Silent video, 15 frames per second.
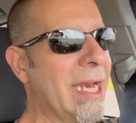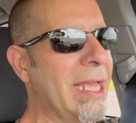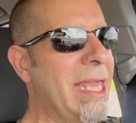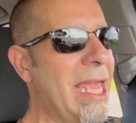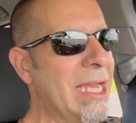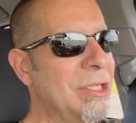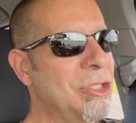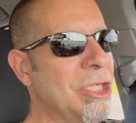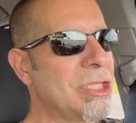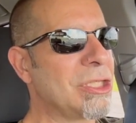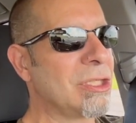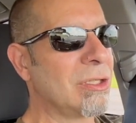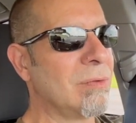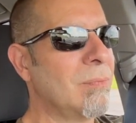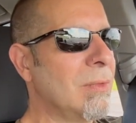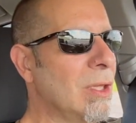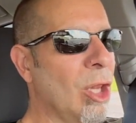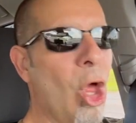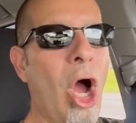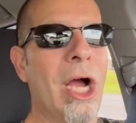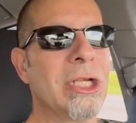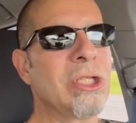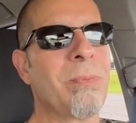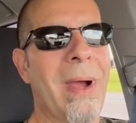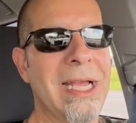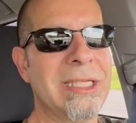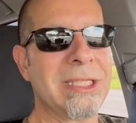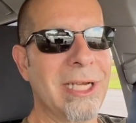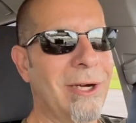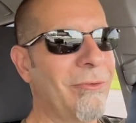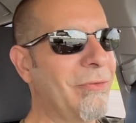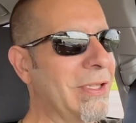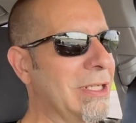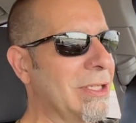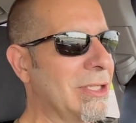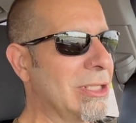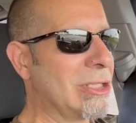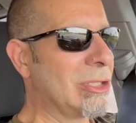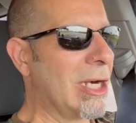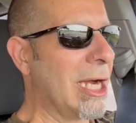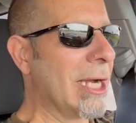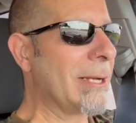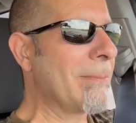I can't just launch myself into the truck.